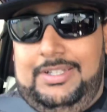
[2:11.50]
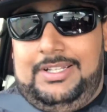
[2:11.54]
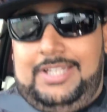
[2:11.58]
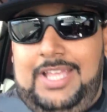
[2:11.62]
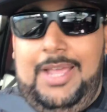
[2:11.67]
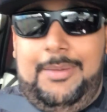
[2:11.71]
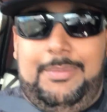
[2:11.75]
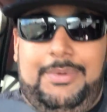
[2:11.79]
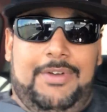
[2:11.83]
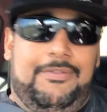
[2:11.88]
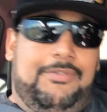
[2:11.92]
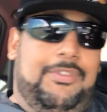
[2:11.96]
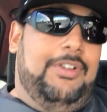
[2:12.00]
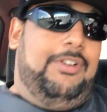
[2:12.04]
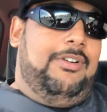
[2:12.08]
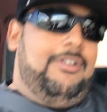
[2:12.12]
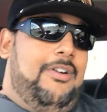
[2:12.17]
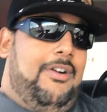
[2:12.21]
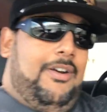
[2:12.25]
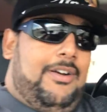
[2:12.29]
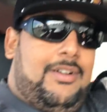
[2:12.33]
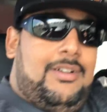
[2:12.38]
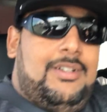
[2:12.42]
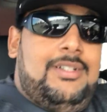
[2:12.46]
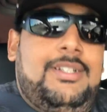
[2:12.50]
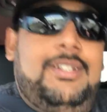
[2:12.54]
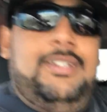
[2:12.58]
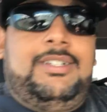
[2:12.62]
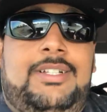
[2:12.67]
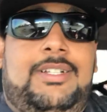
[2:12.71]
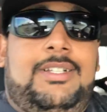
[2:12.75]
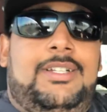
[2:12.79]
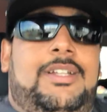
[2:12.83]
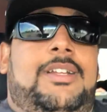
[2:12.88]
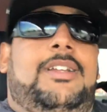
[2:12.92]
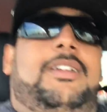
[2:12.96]
the cabin of the car.
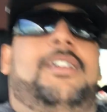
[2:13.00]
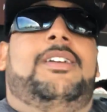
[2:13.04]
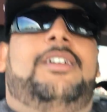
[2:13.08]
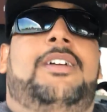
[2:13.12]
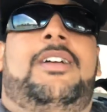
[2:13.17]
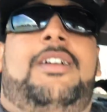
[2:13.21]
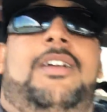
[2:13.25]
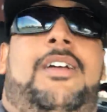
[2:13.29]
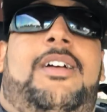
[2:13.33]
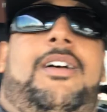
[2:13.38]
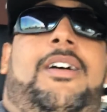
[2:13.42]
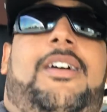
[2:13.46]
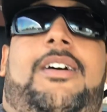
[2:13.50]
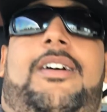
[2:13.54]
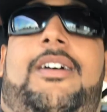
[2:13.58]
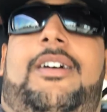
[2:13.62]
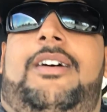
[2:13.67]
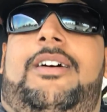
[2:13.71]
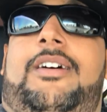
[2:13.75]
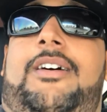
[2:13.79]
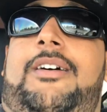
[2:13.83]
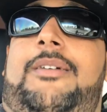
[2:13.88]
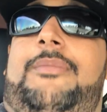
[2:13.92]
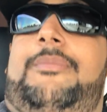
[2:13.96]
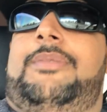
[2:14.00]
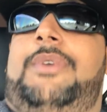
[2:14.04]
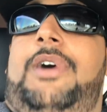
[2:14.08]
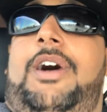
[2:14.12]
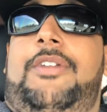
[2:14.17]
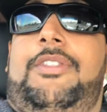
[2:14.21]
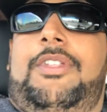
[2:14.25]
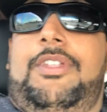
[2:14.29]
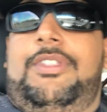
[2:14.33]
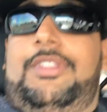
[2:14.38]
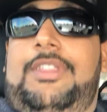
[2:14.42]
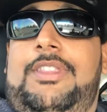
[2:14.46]

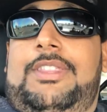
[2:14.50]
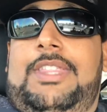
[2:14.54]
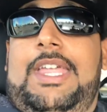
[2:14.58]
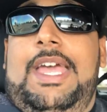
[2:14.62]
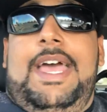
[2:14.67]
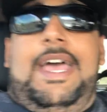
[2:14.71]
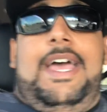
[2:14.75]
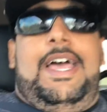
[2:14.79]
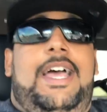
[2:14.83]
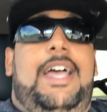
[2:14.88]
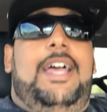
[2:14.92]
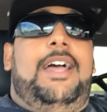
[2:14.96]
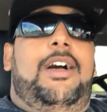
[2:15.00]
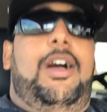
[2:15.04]
Other than that,